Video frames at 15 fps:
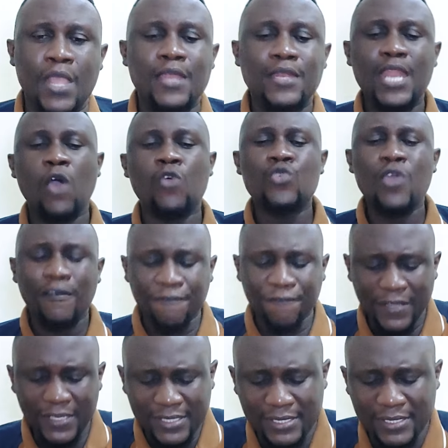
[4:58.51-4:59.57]
Now, your
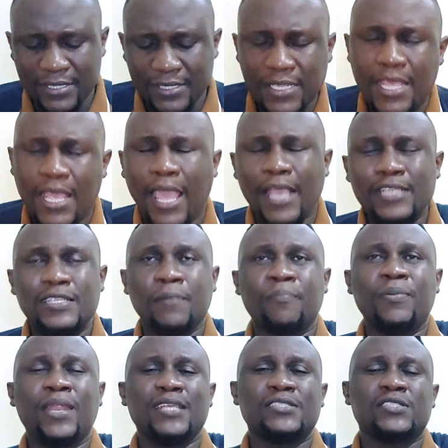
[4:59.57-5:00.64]
feet is a
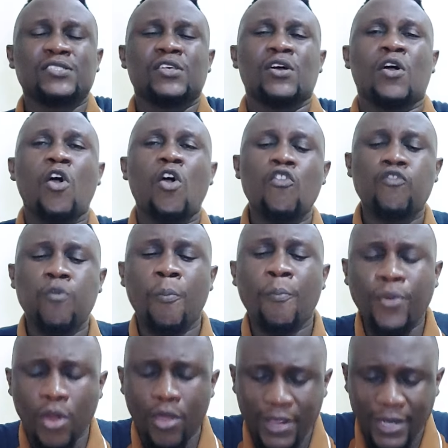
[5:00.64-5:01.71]
place of
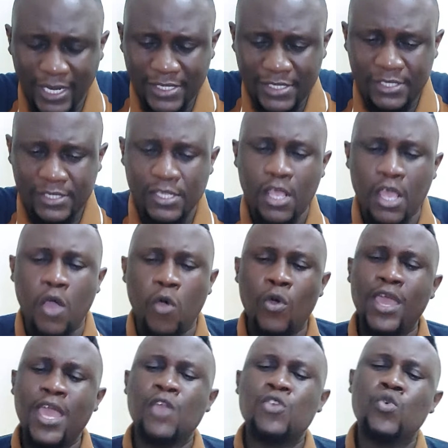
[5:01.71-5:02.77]
progress
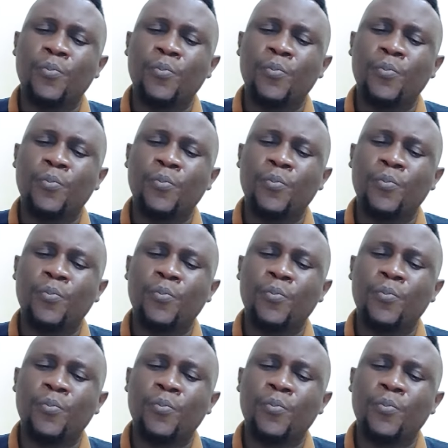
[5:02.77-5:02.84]
where you